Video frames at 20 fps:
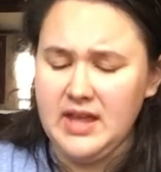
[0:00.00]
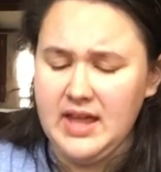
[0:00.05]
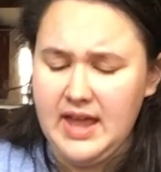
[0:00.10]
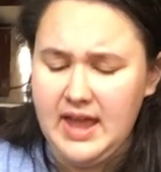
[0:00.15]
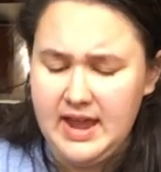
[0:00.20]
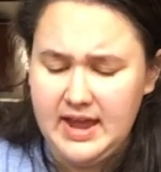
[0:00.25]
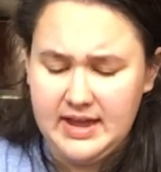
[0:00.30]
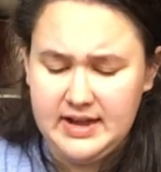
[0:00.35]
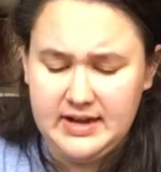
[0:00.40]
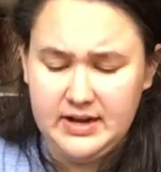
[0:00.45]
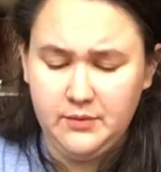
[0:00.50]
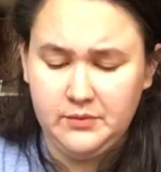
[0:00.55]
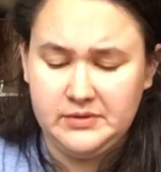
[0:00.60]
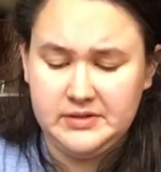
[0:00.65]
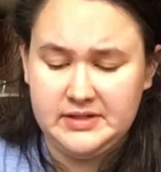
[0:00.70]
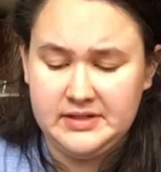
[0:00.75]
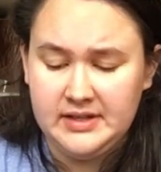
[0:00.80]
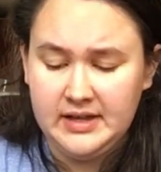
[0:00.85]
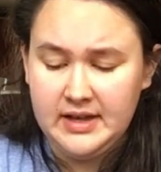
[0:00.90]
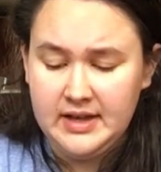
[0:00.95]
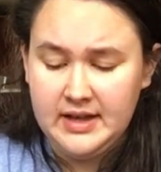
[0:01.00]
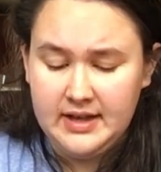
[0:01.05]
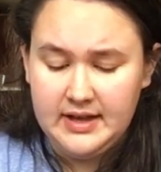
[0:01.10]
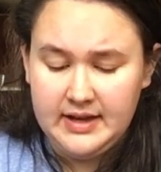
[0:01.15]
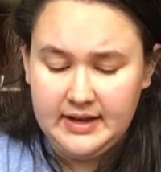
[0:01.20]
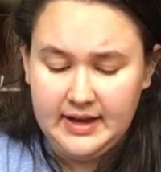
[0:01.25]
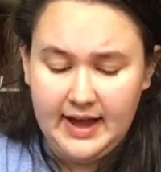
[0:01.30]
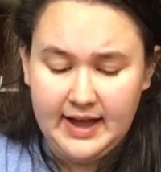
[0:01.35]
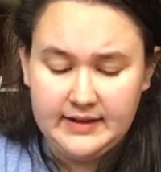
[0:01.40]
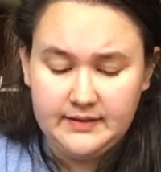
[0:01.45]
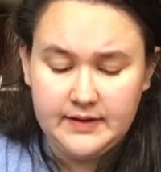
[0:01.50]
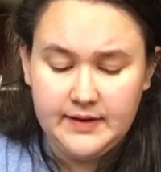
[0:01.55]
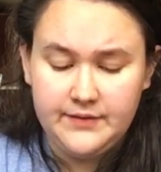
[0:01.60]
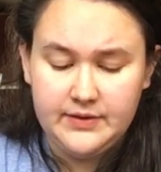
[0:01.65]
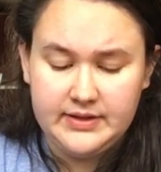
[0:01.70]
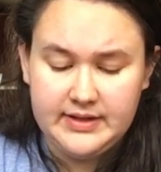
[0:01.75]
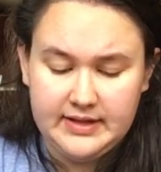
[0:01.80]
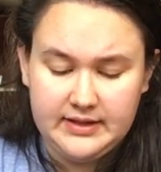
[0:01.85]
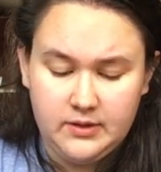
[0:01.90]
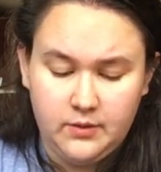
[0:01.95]
and it was kind of
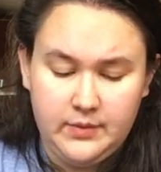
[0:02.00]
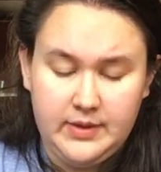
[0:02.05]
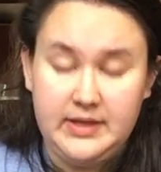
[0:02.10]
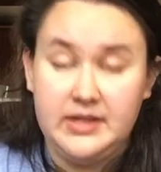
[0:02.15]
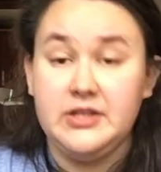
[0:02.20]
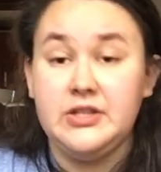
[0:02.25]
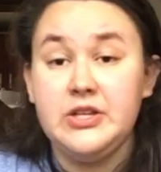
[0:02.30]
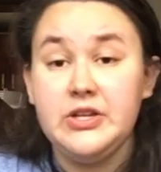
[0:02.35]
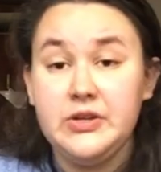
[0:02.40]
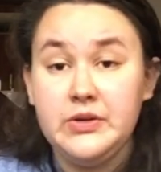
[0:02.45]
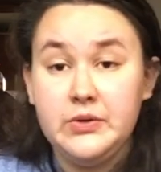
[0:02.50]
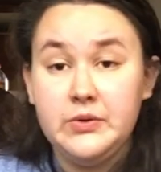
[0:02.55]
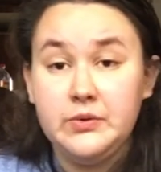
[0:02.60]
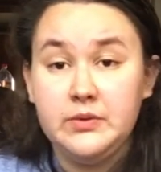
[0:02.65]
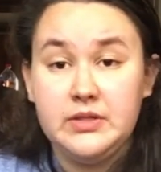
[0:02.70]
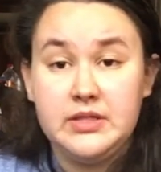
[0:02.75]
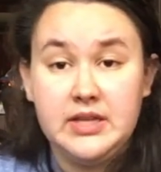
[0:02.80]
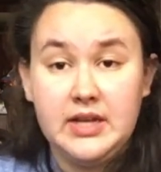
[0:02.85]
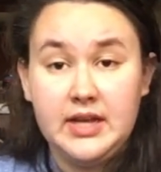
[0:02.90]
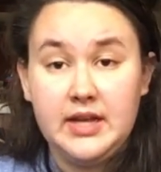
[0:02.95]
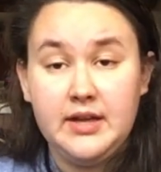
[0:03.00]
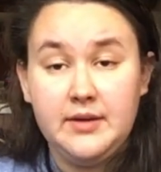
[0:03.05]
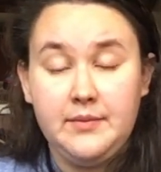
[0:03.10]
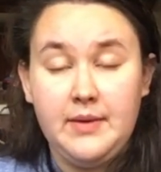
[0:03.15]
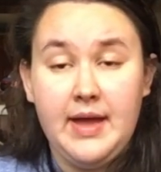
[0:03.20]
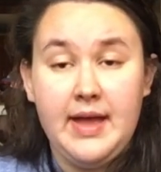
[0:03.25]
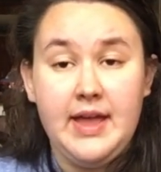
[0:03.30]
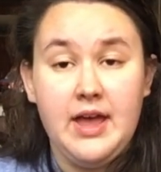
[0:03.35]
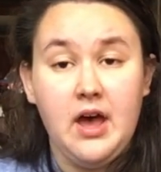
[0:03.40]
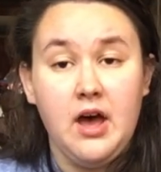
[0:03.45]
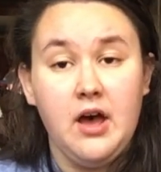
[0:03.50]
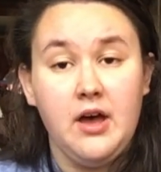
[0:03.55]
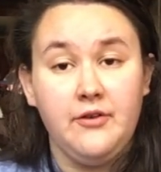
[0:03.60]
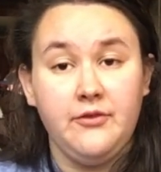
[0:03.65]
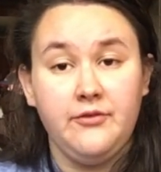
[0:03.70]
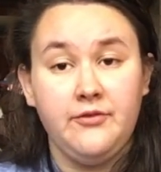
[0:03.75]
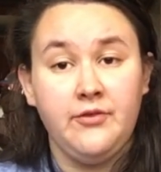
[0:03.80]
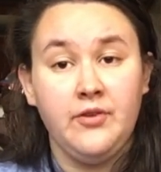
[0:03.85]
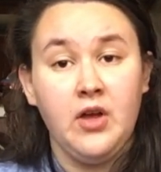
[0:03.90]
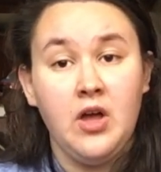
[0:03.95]
everything that we could do to pay
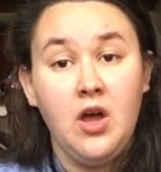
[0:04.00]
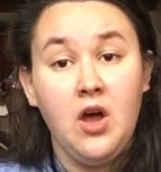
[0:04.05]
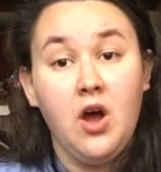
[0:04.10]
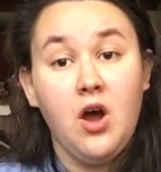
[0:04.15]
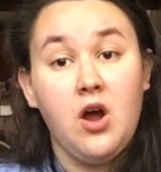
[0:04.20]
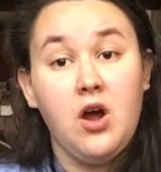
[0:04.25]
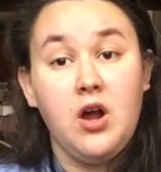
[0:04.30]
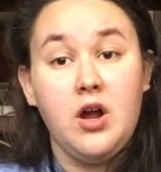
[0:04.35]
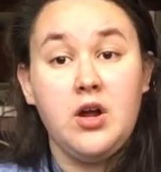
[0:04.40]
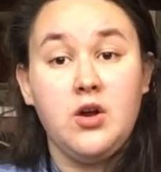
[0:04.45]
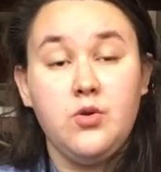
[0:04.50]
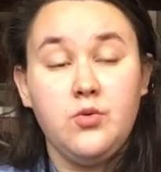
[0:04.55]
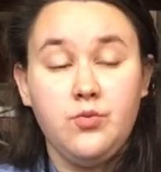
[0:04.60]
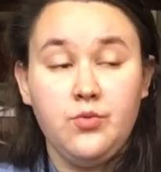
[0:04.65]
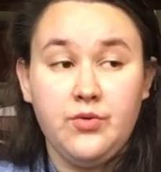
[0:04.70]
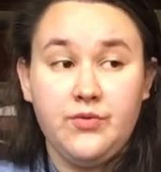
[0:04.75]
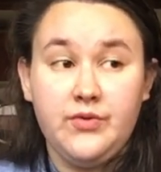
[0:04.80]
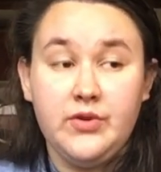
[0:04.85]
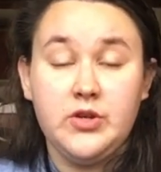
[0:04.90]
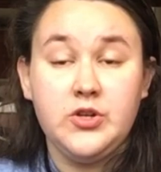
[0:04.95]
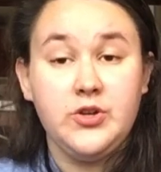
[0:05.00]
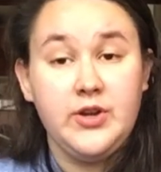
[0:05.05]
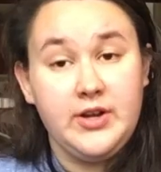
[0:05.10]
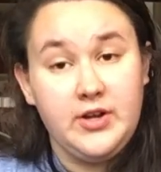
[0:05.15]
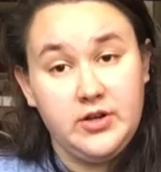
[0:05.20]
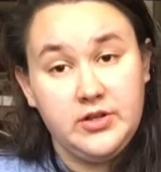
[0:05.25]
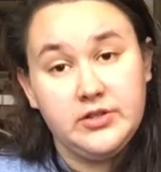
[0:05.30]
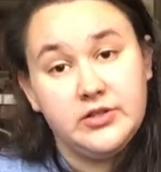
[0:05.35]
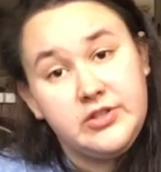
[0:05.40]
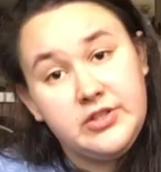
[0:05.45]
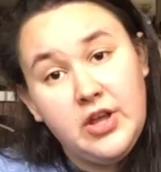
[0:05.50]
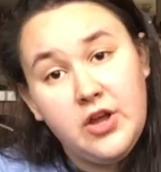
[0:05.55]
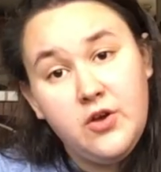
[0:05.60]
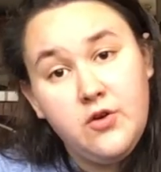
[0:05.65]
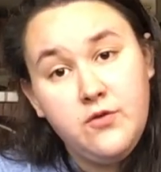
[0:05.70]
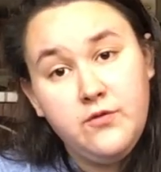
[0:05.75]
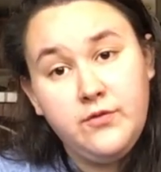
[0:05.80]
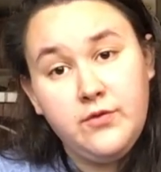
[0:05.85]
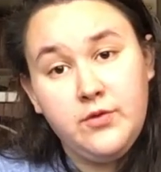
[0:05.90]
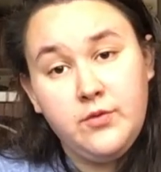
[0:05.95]
off our refrigerator and
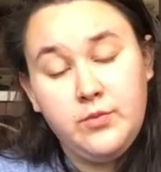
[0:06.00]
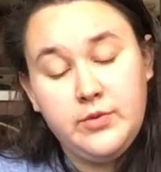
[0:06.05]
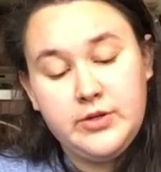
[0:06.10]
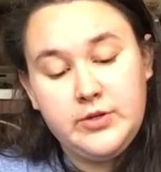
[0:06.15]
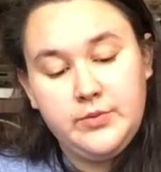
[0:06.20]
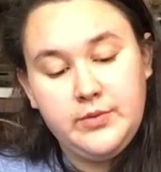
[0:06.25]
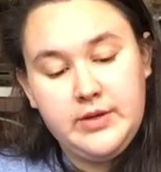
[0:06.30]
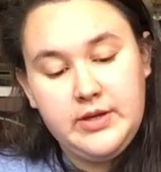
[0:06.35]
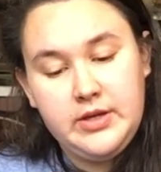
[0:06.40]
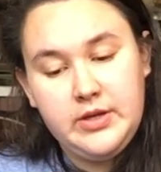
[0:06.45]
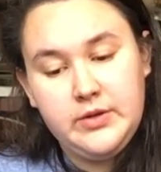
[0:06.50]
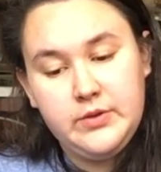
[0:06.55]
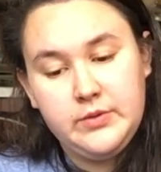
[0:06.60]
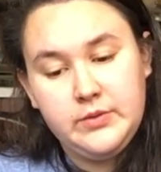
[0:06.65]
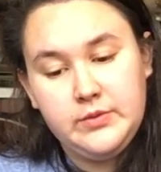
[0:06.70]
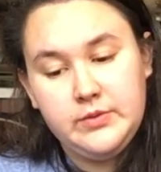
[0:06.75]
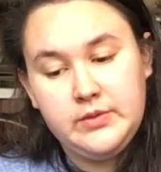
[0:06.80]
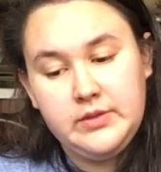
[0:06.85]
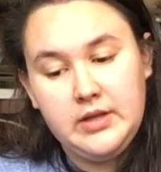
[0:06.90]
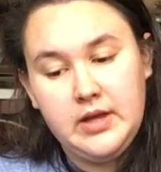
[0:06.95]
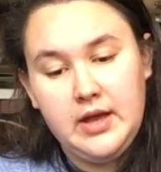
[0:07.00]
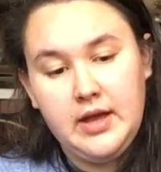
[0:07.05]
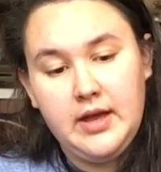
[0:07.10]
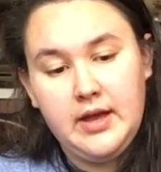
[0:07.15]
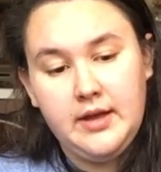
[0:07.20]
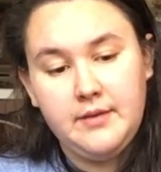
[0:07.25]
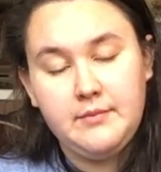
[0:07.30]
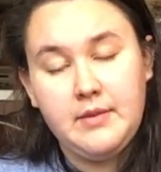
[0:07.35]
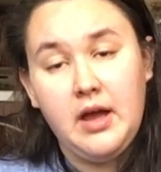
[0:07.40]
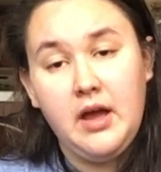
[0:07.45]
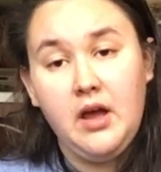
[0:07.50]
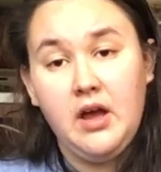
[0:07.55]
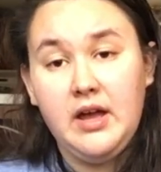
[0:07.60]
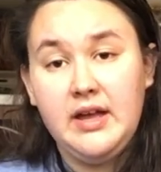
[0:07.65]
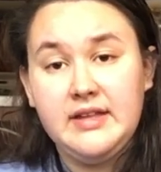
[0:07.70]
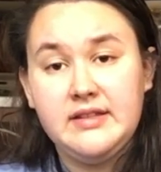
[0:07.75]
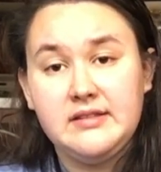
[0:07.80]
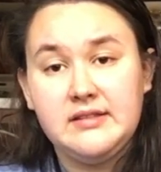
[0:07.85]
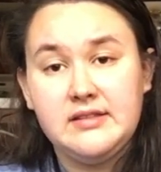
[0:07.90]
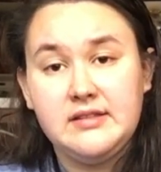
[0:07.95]
stove, which we used uh, my
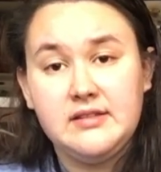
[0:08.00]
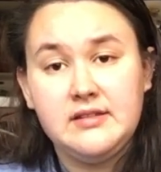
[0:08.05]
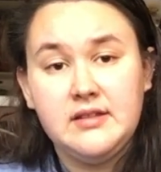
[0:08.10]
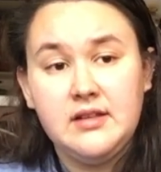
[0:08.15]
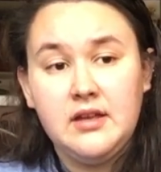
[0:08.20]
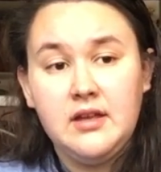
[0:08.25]
aunt's